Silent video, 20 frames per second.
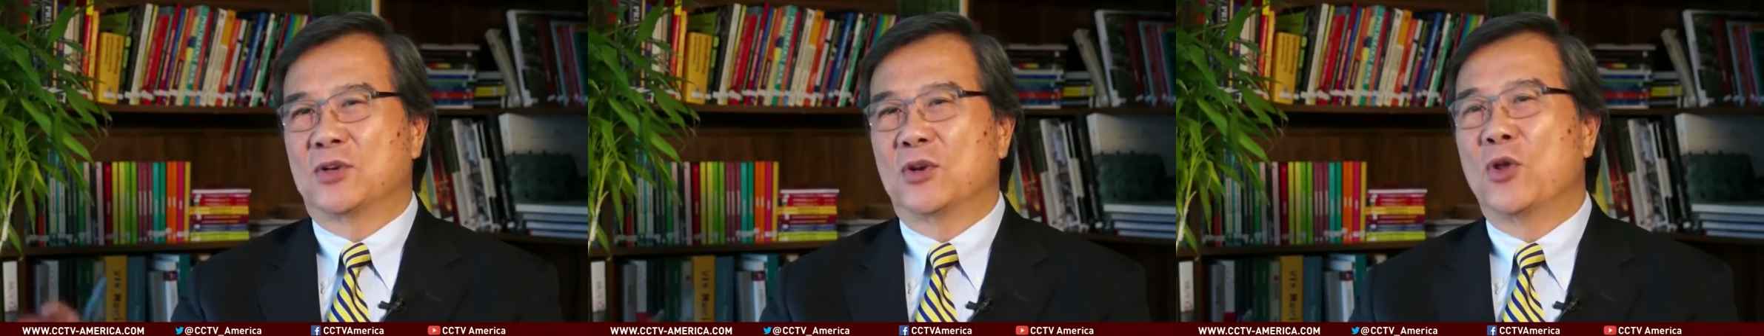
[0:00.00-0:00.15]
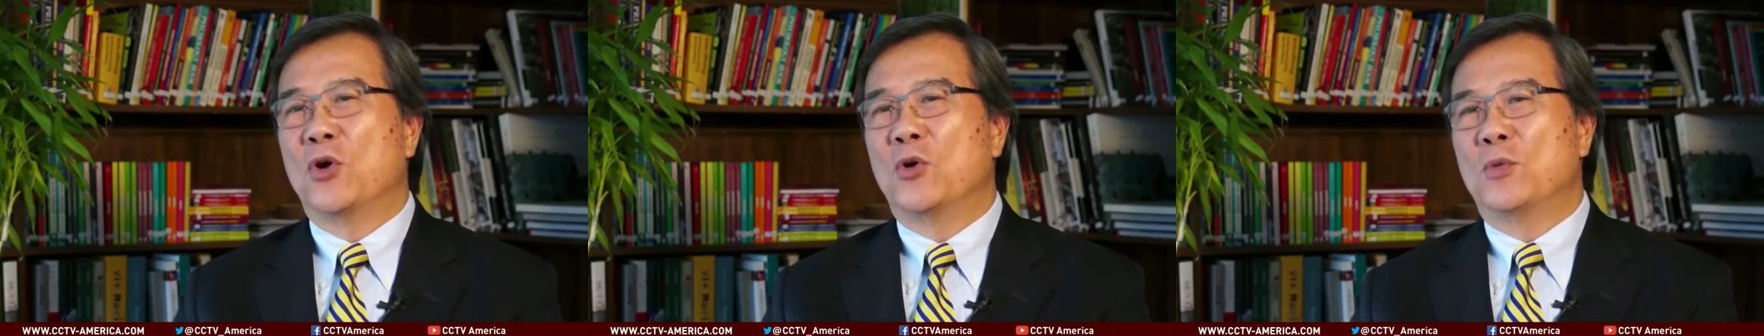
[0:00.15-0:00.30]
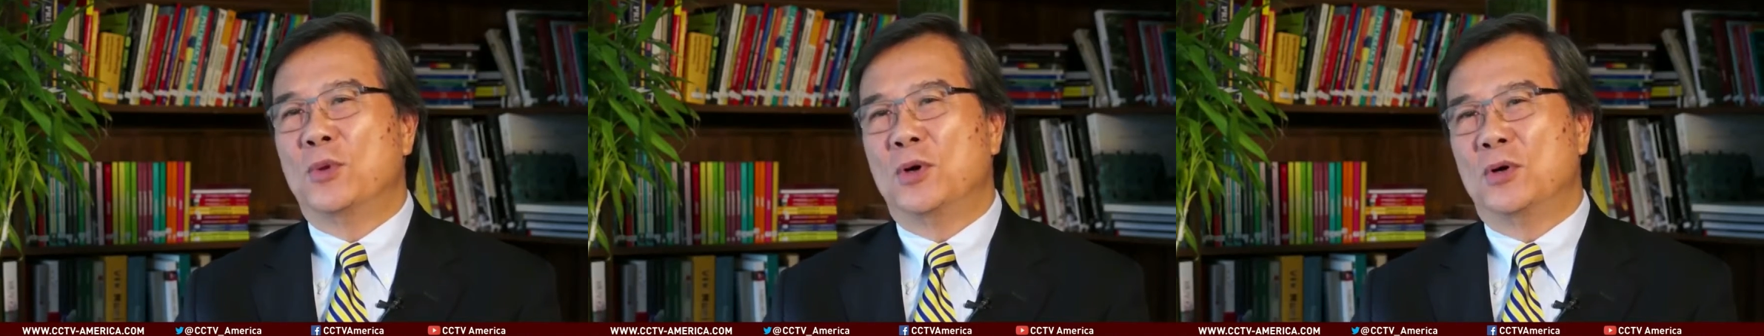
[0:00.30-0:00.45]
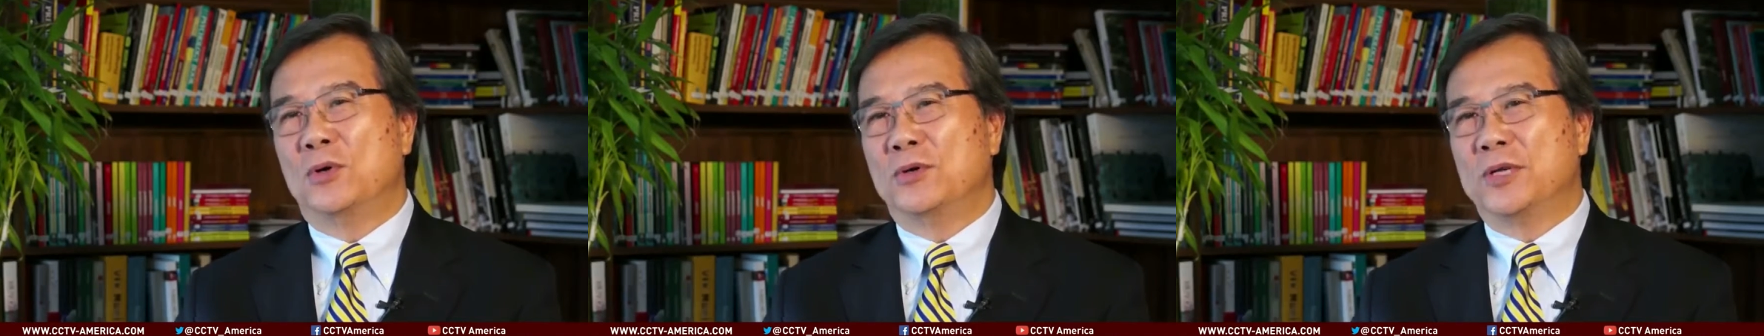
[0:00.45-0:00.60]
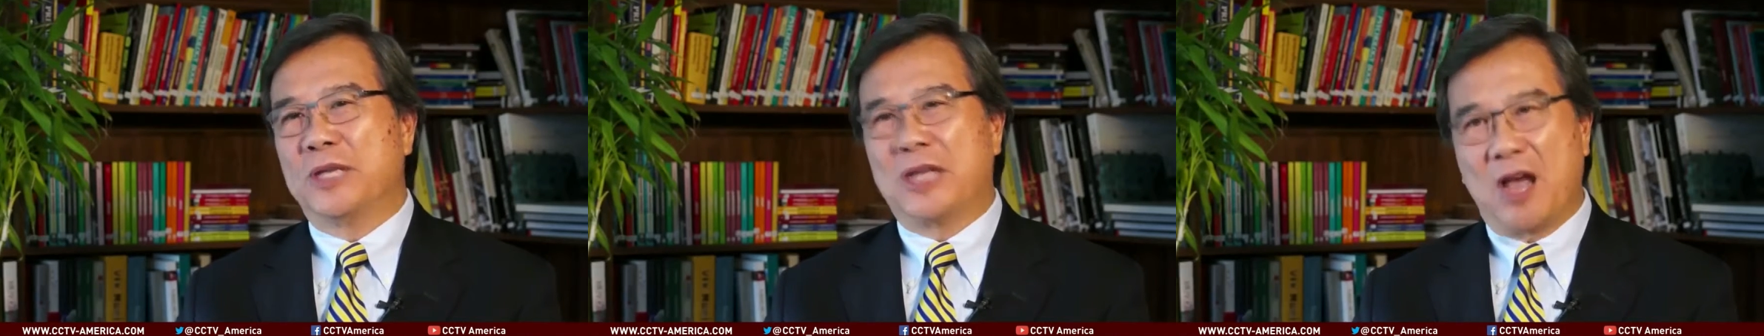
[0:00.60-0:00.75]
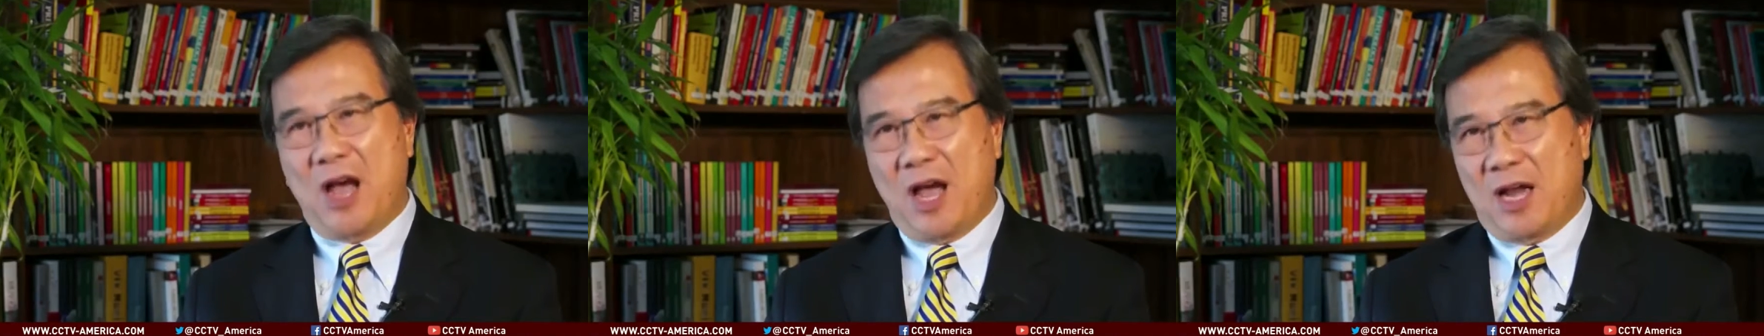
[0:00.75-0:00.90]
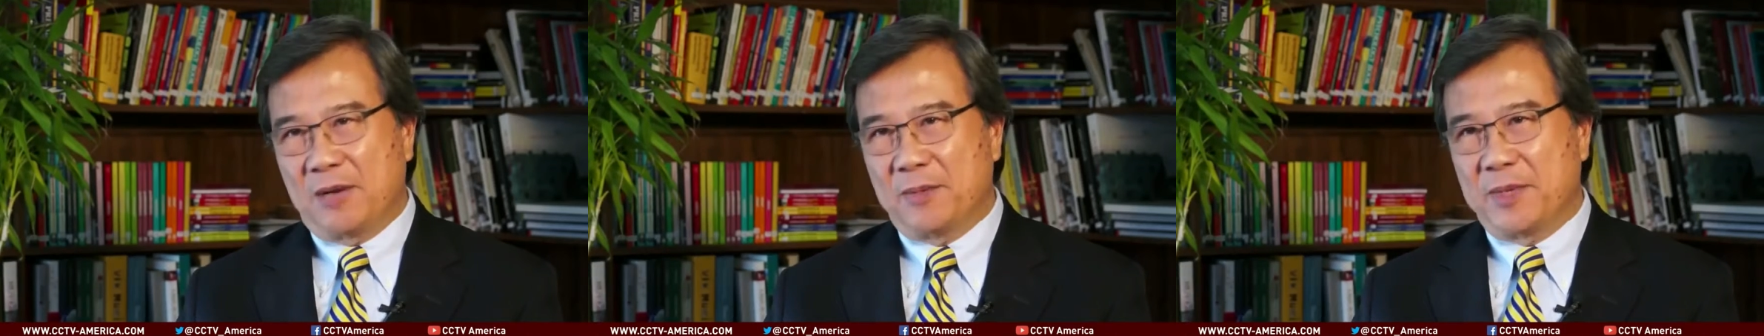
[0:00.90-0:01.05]
global
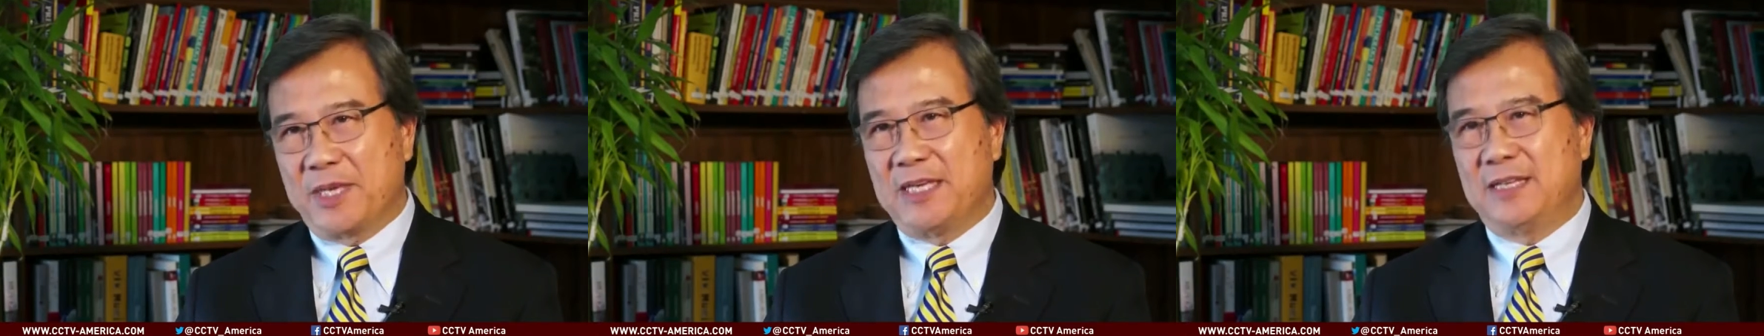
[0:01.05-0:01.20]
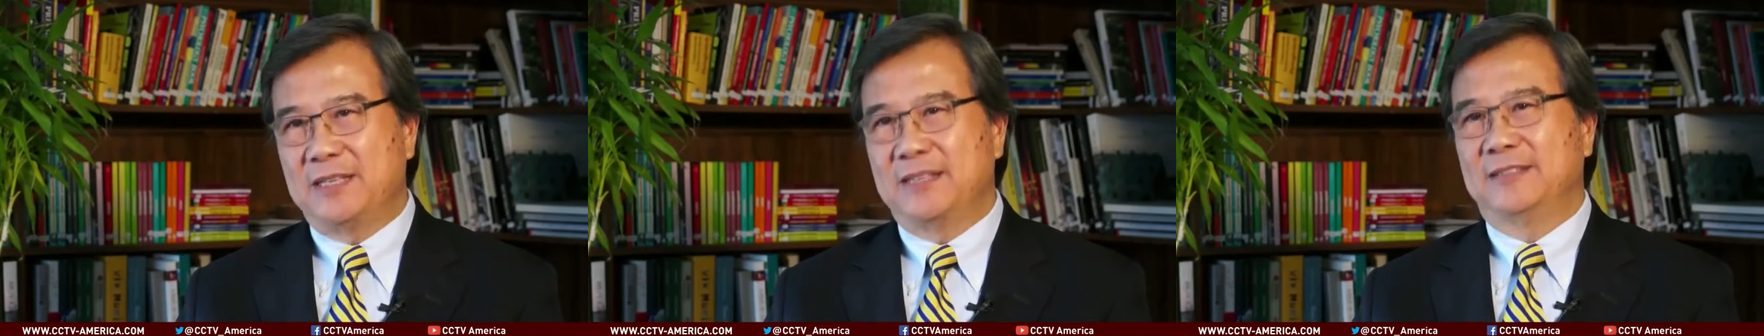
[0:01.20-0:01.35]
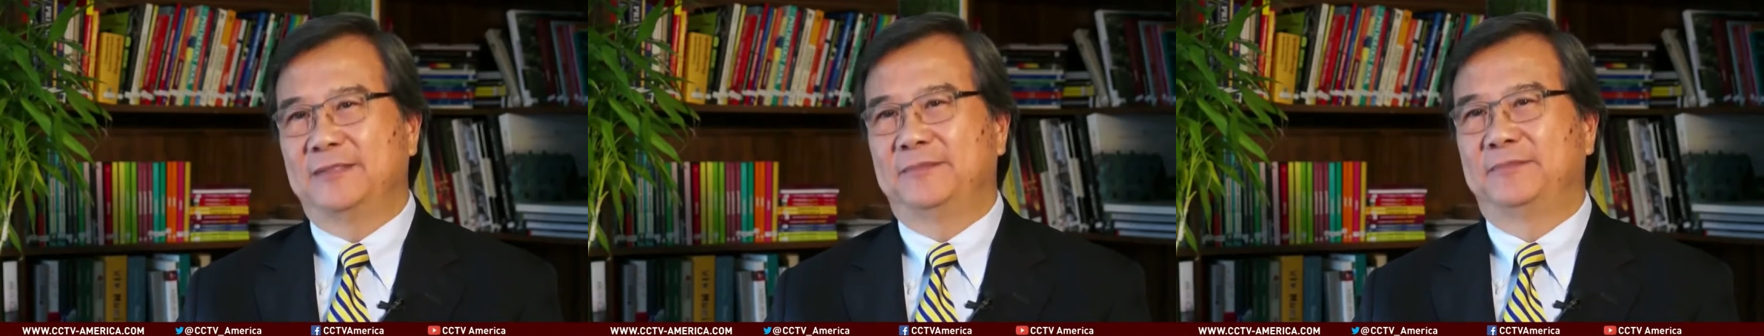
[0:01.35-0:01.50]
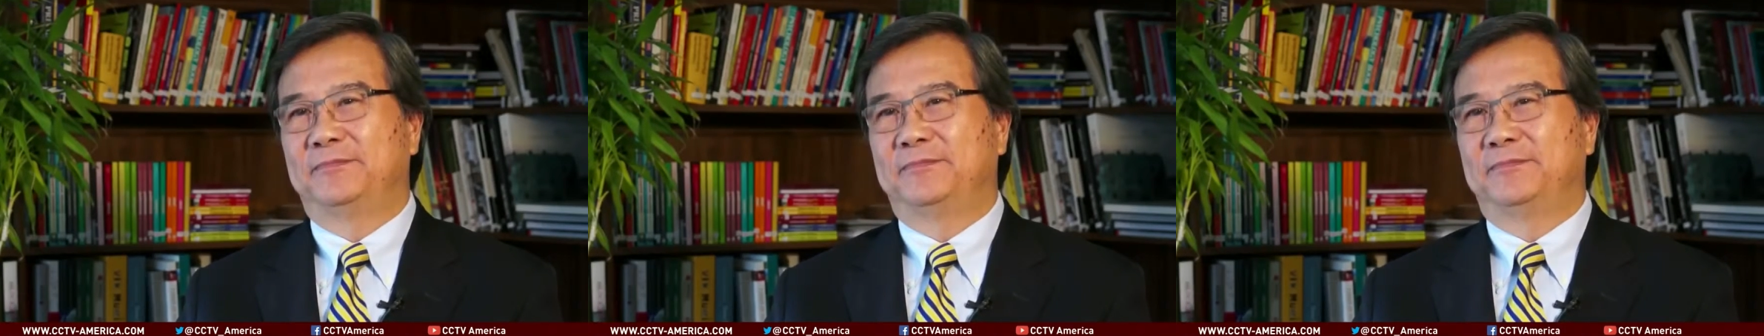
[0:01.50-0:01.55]
economy.